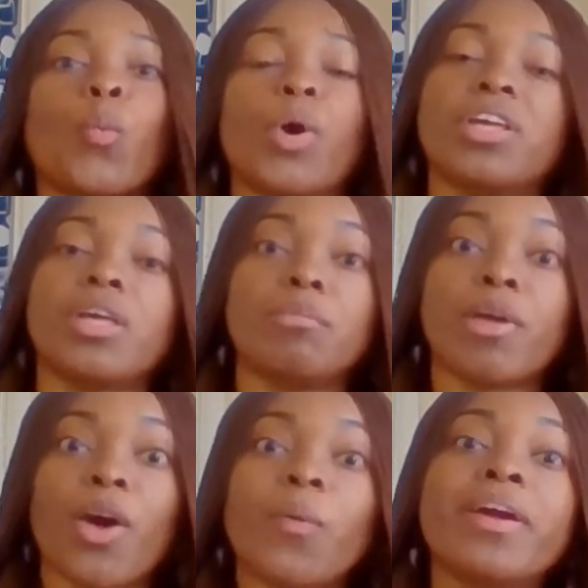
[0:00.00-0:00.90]
when I keep
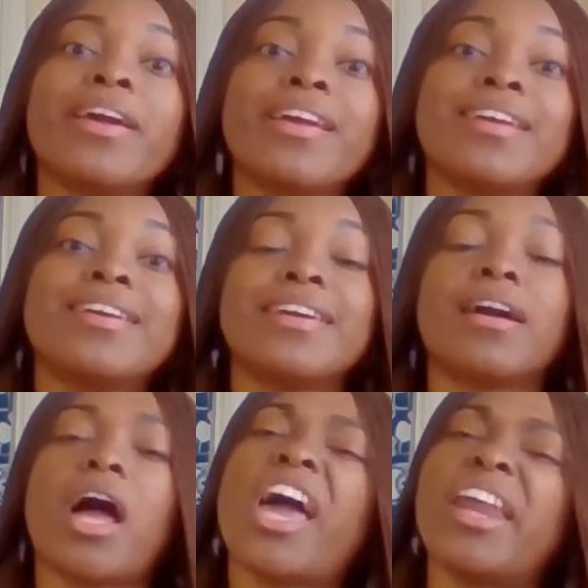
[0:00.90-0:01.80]
going,
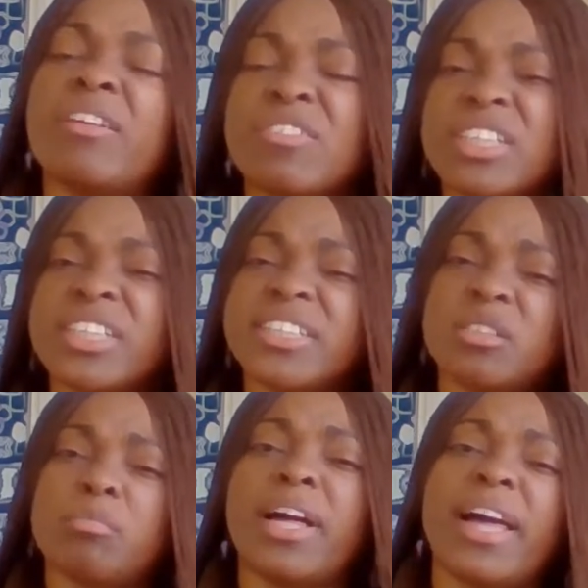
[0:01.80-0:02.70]
I never like
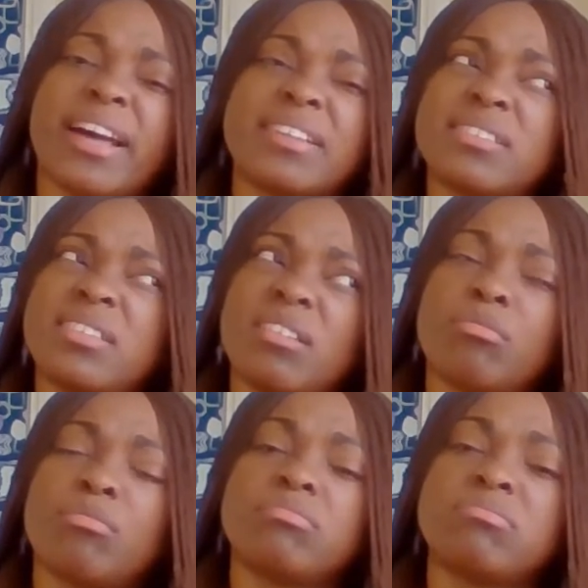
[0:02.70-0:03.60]
to pass,
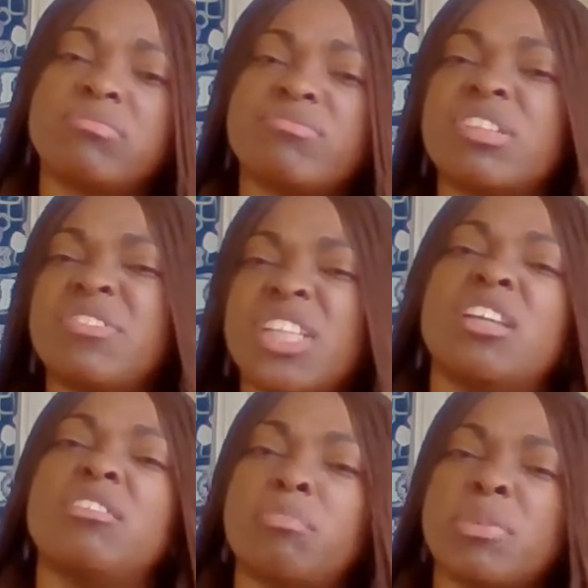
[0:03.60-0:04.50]

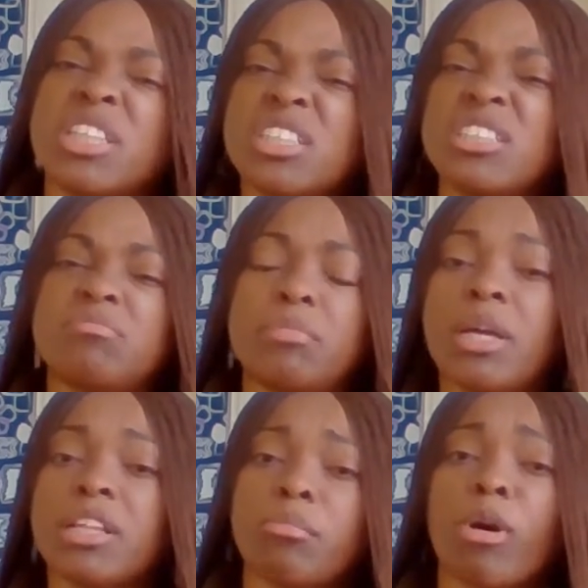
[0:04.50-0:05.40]

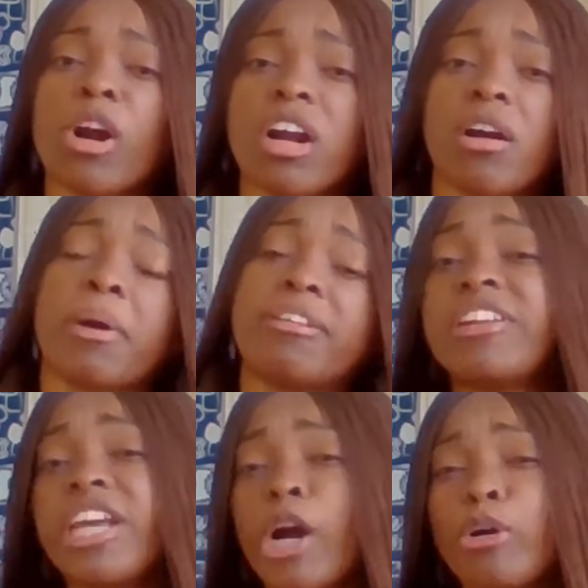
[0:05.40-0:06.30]
15-minute mark of my
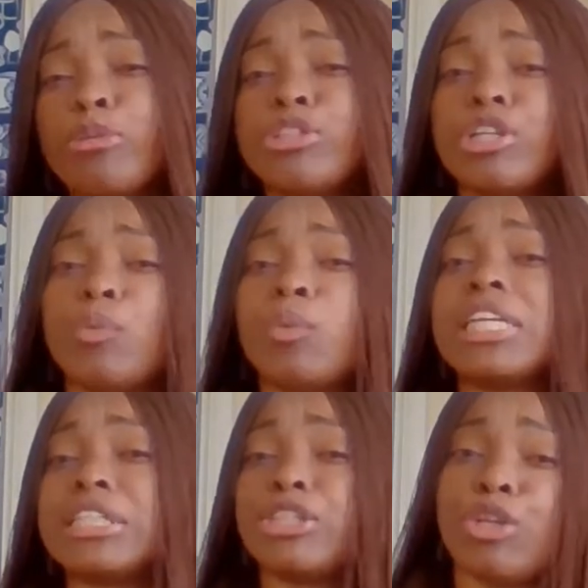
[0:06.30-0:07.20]
video, so you
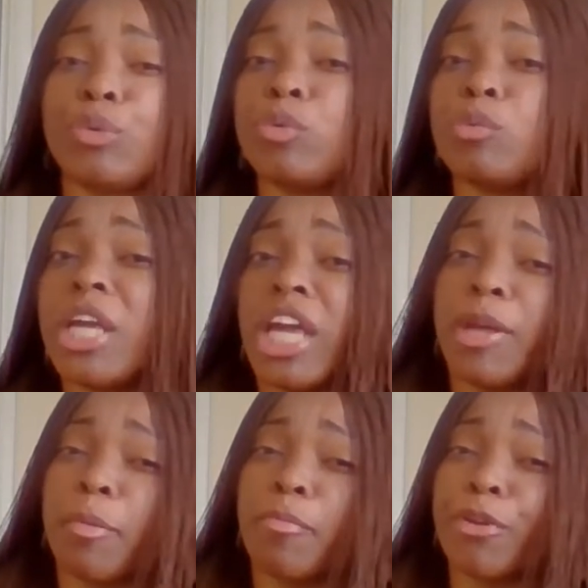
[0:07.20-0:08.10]
would excuse me
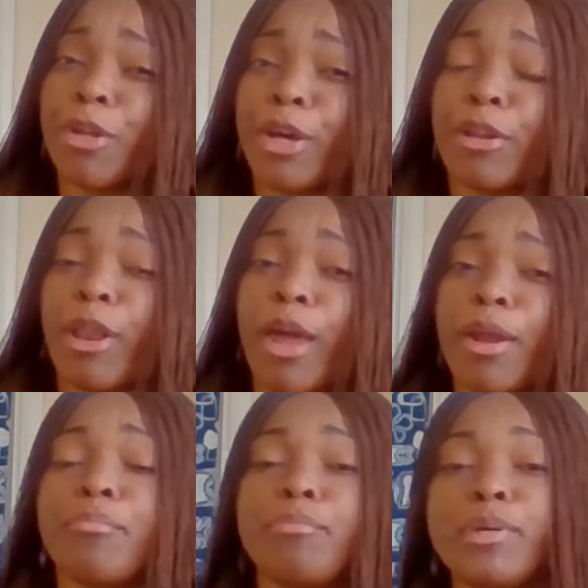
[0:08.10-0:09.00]
for cutting
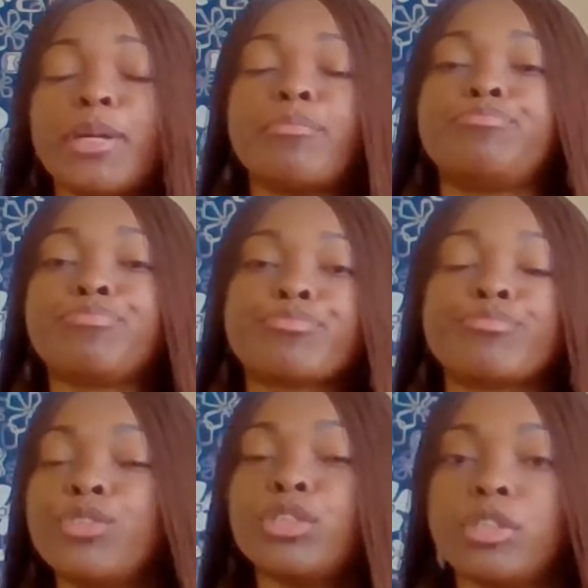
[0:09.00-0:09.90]
that, but
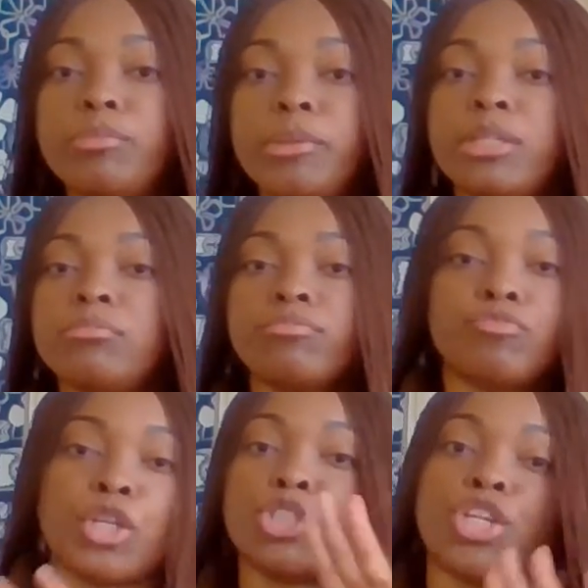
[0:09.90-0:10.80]
still me,
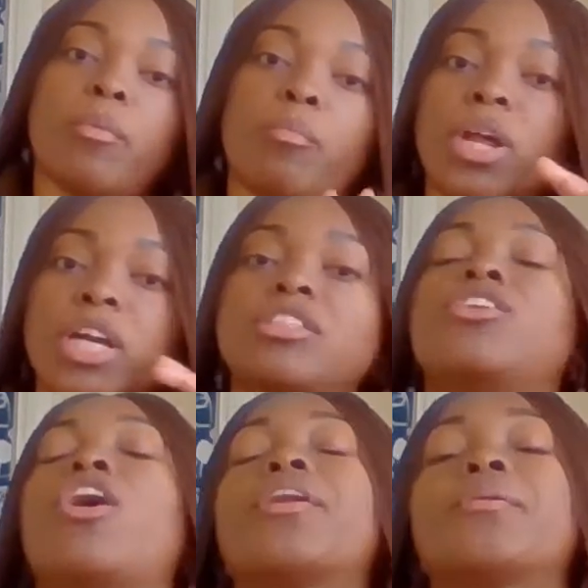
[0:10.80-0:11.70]
finishing up what I
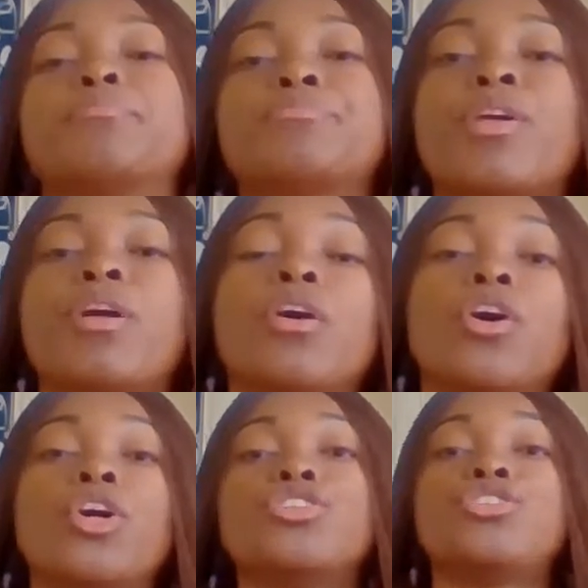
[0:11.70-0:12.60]
started.
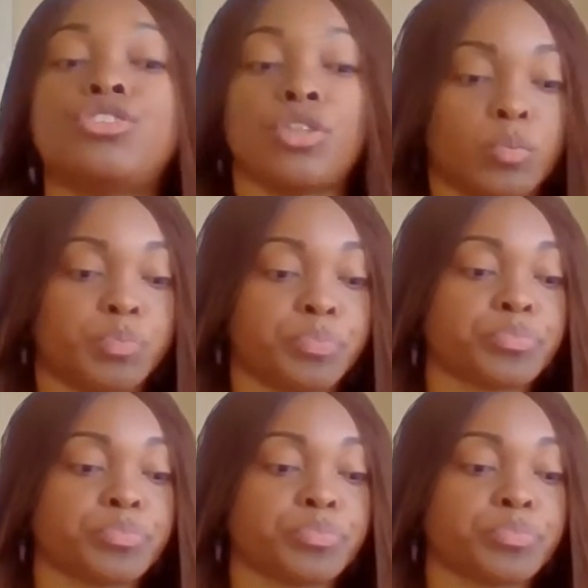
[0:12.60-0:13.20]
So,